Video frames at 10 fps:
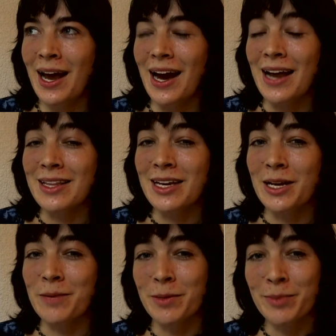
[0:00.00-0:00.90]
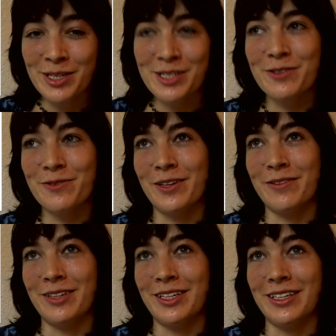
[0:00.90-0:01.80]
And then my personal
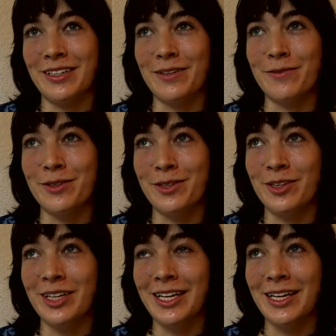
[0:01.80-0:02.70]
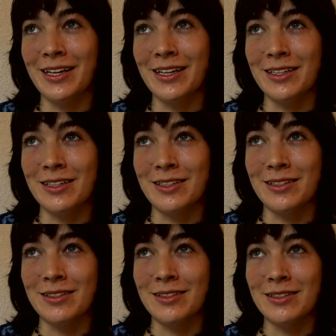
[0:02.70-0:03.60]
favorite of the 3
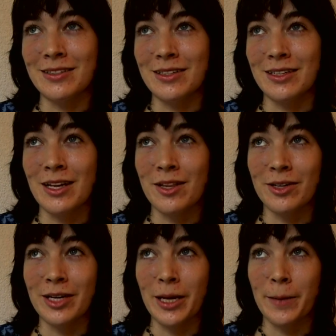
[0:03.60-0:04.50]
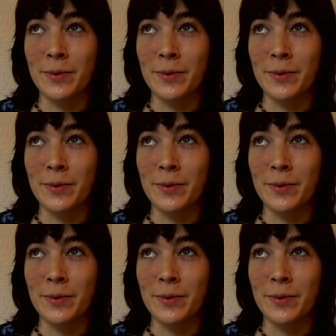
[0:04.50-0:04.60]
is another game